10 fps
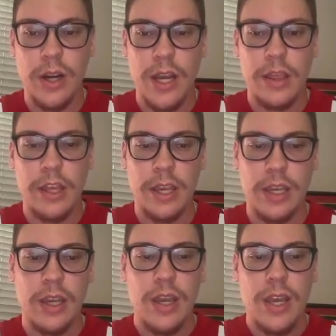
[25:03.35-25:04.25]
I think
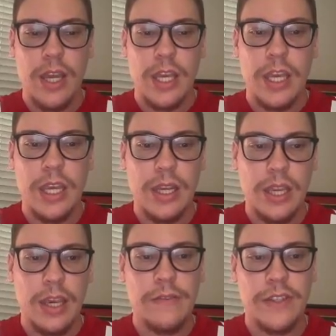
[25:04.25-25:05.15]
he
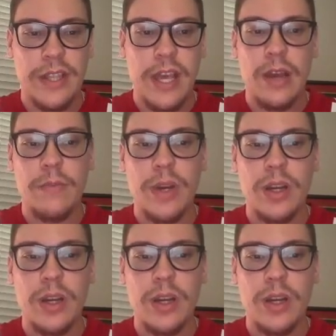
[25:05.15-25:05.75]
gives them